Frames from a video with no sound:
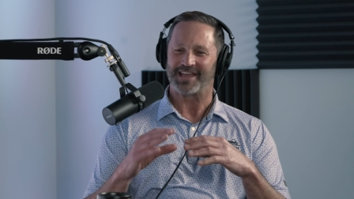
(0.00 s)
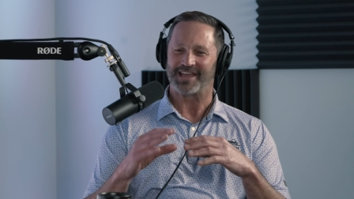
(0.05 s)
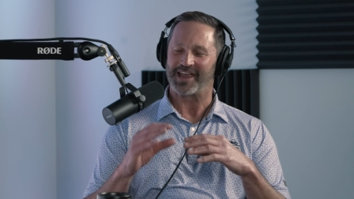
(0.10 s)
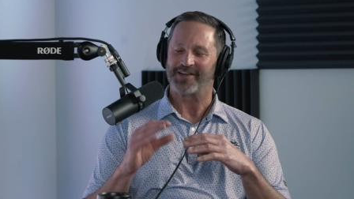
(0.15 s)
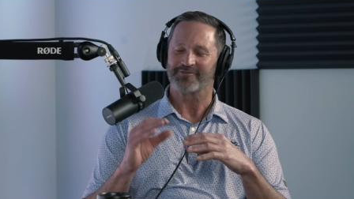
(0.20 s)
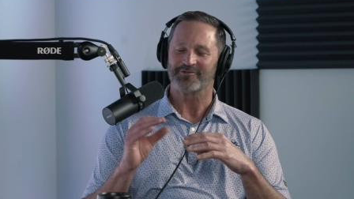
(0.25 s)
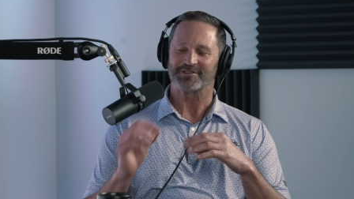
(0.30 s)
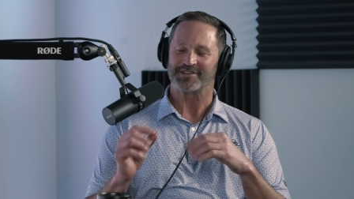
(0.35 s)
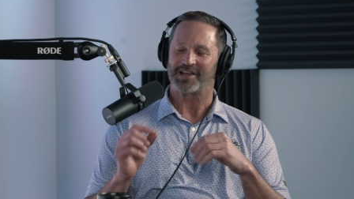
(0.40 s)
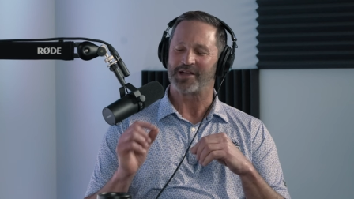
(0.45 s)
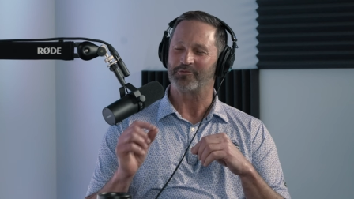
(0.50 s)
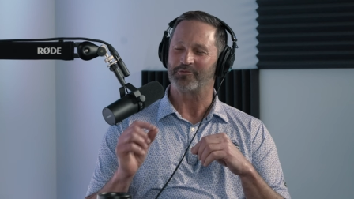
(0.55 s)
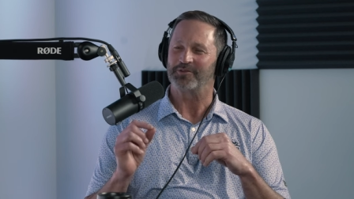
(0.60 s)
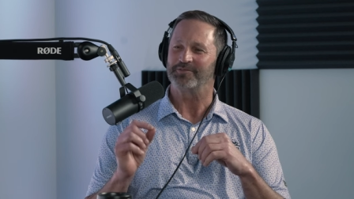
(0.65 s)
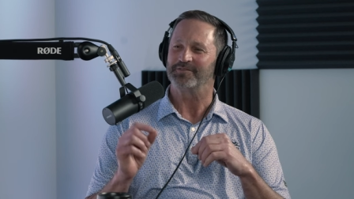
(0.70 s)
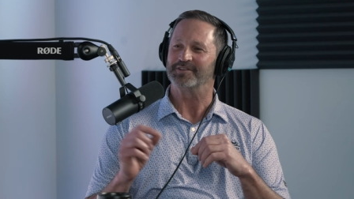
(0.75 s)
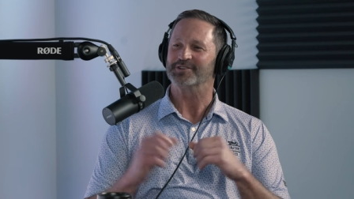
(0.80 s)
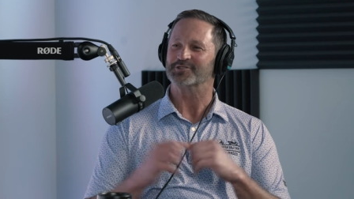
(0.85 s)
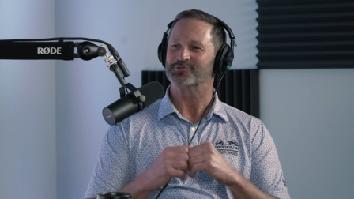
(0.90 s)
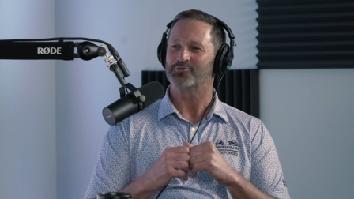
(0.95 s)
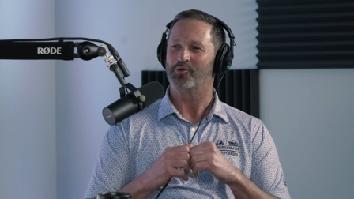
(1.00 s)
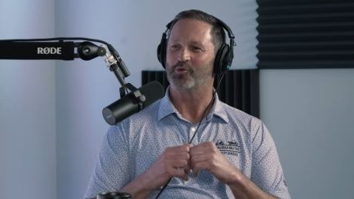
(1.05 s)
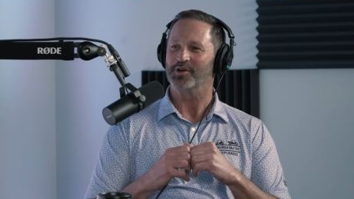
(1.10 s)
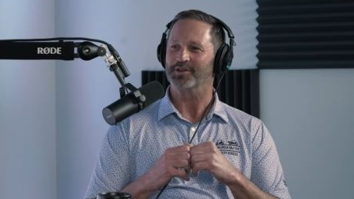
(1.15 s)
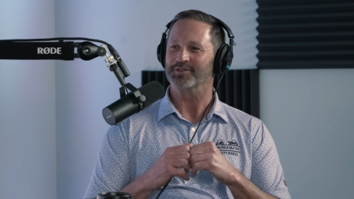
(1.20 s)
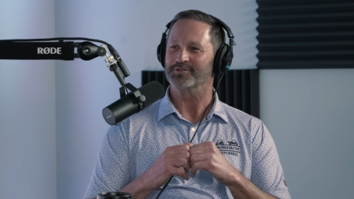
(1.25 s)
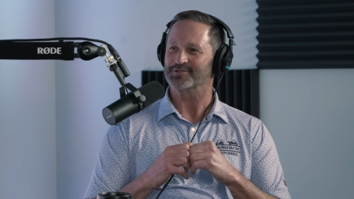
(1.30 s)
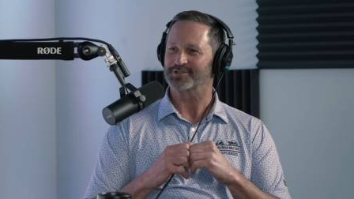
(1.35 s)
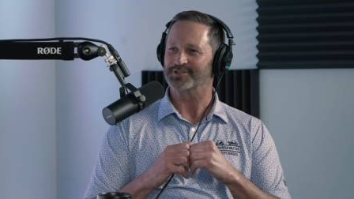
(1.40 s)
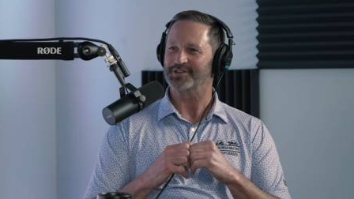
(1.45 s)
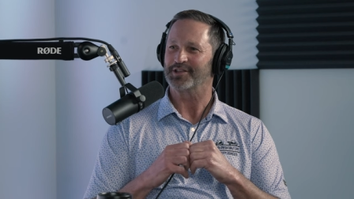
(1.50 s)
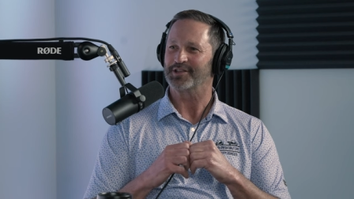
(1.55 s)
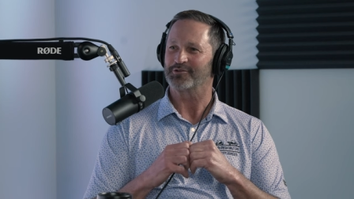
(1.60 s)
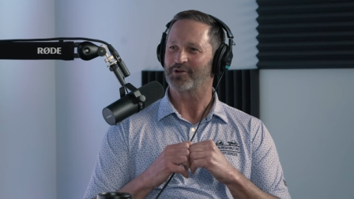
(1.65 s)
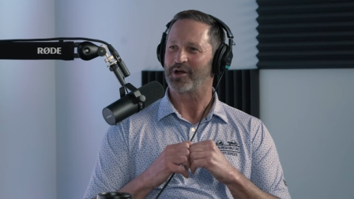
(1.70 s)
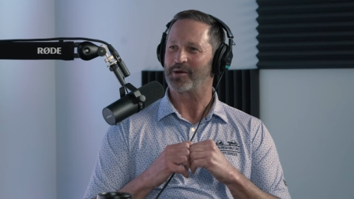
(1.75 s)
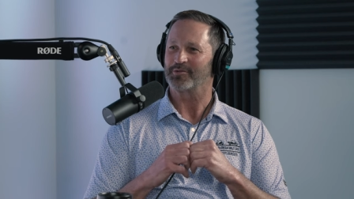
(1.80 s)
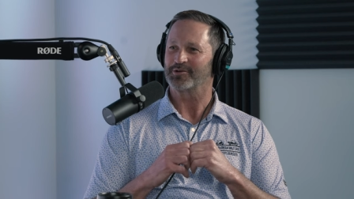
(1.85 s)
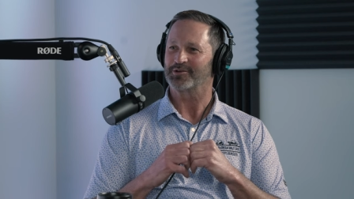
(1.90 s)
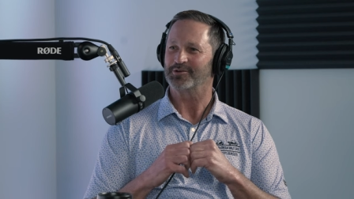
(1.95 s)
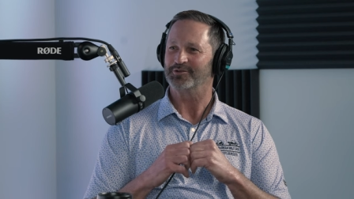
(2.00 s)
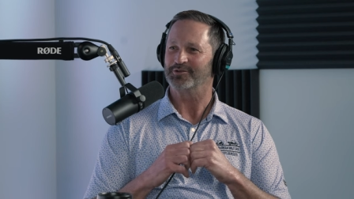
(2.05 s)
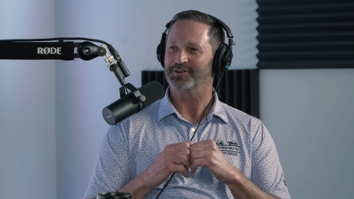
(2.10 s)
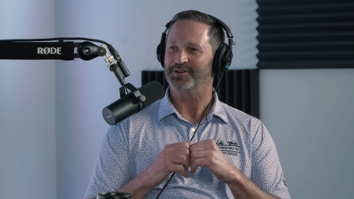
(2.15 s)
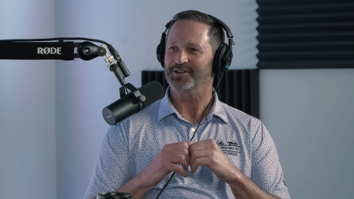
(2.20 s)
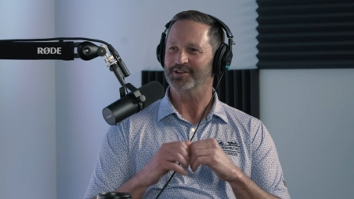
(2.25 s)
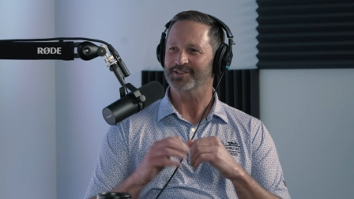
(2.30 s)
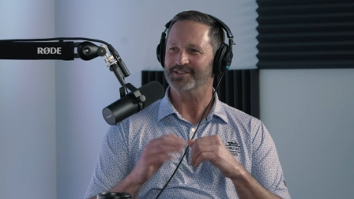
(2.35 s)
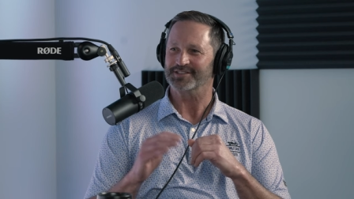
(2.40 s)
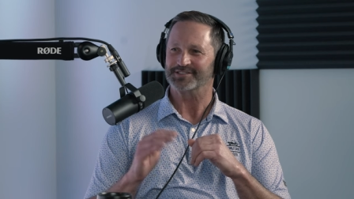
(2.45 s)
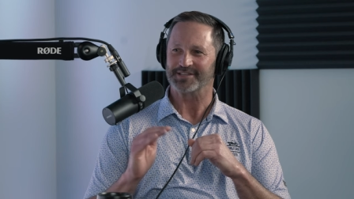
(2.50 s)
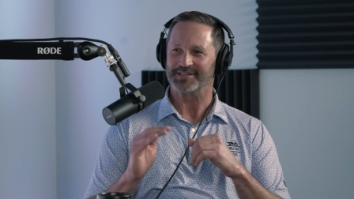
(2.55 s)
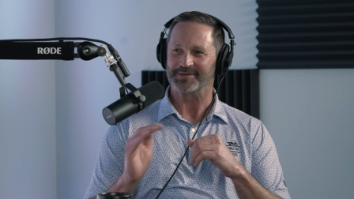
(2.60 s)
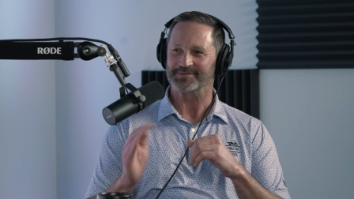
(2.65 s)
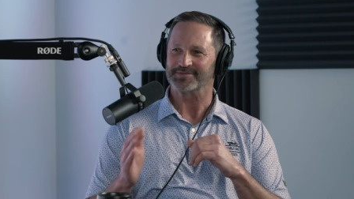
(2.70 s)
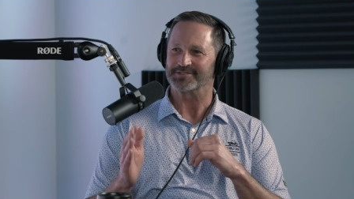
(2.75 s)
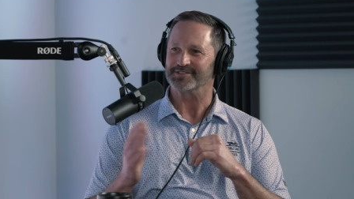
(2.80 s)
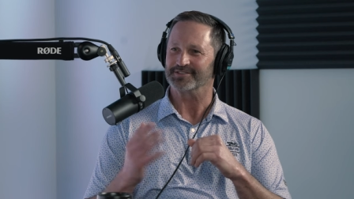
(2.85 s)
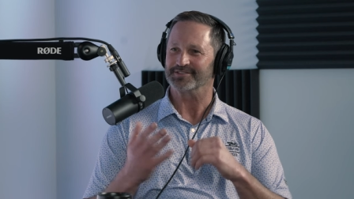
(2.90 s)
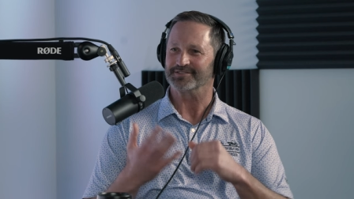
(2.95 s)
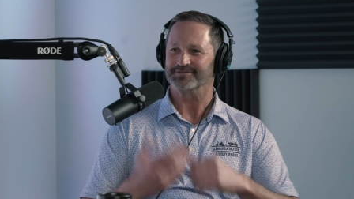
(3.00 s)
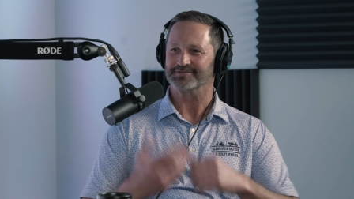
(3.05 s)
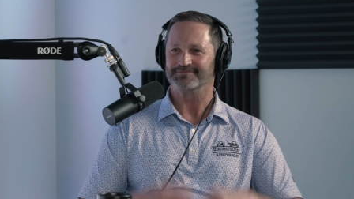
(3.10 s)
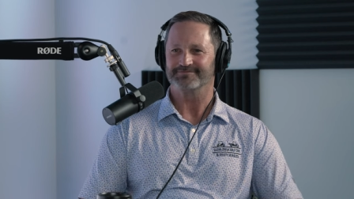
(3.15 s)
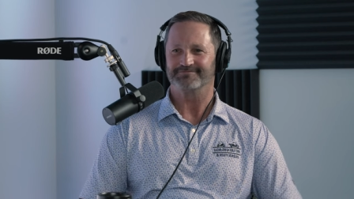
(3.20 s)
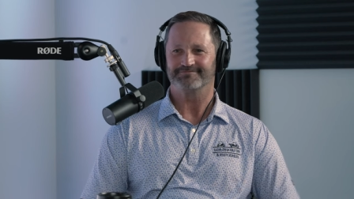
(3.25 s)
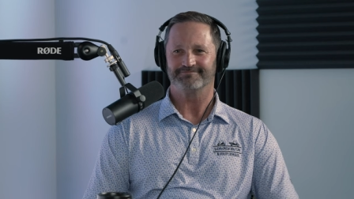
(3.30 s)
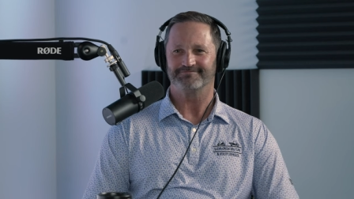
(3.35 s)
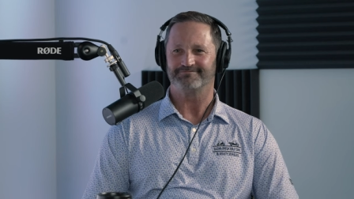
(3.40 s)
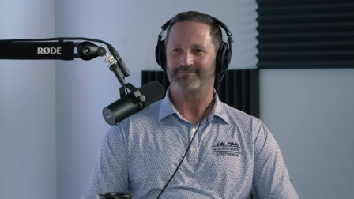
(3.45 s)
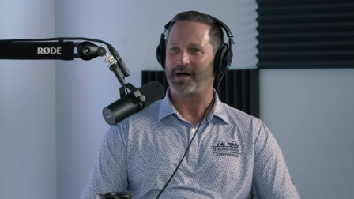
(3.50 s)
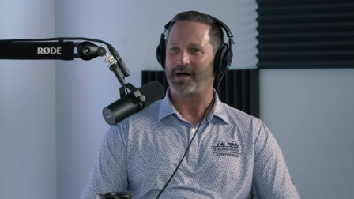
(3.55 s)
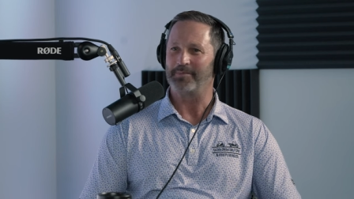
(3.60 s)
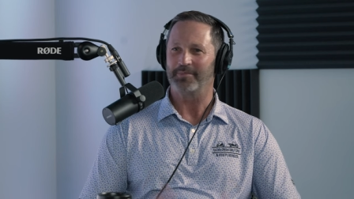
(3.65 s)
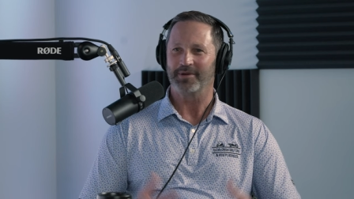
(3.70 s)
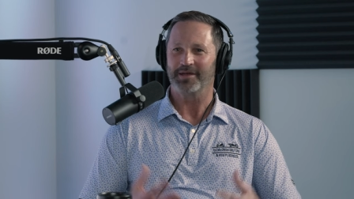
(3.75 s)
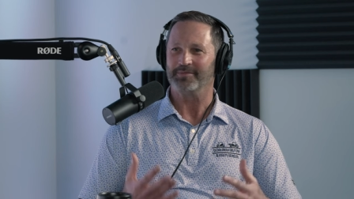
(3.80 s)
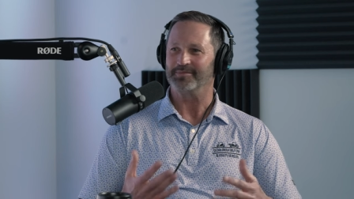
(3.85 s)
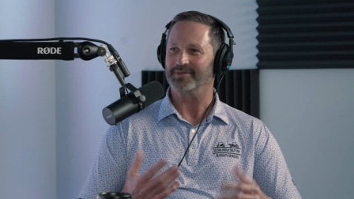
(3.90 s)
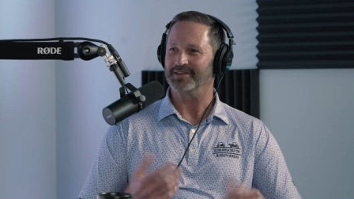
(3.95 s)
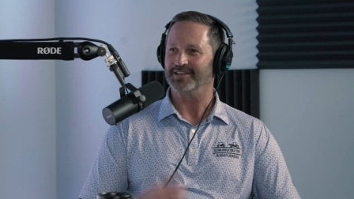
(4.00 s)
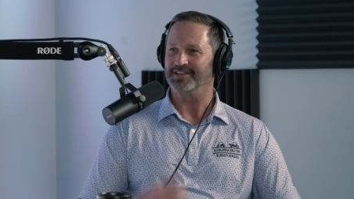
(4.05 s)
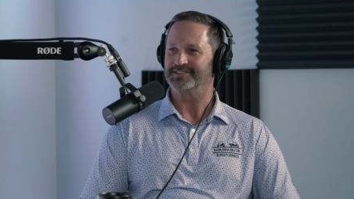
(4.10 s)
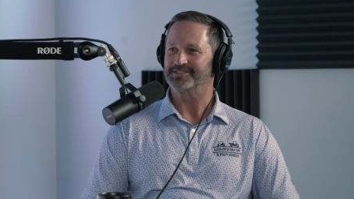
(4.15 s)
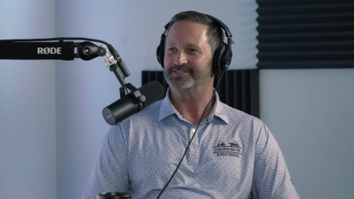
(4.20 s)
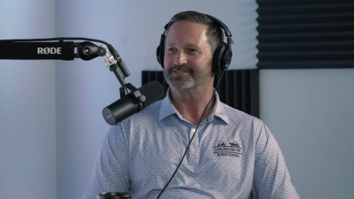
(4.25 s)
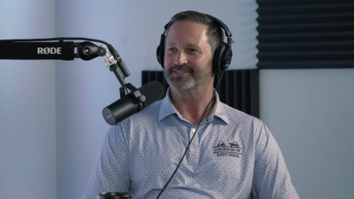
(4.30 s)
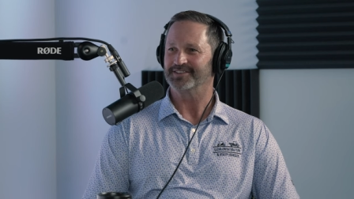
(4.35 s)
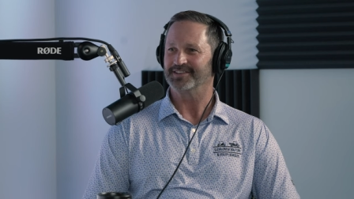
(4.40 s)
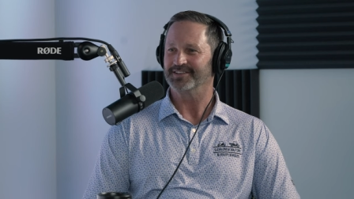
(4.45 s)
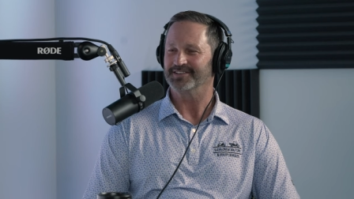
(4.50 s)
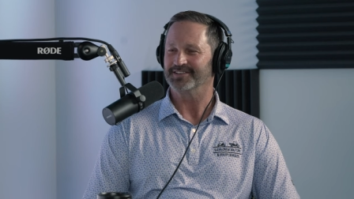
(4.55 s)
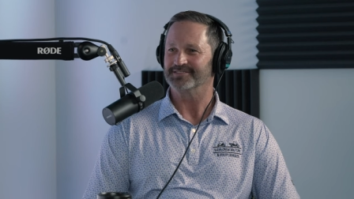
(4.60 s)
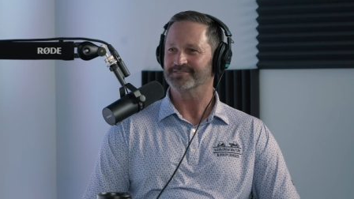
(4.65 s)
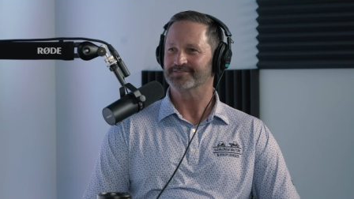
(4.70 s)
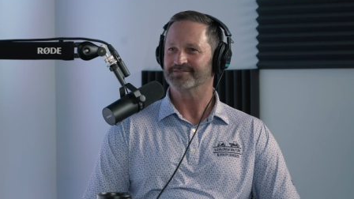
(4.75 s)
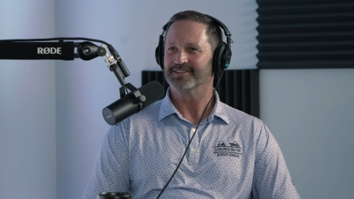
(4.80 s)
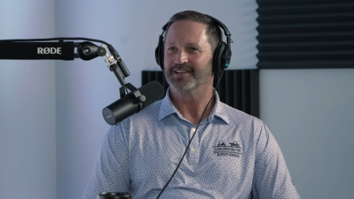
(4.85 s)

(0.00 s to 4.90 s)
every time we finish one, there's another opportunity that seems to mm. pop up, and it's it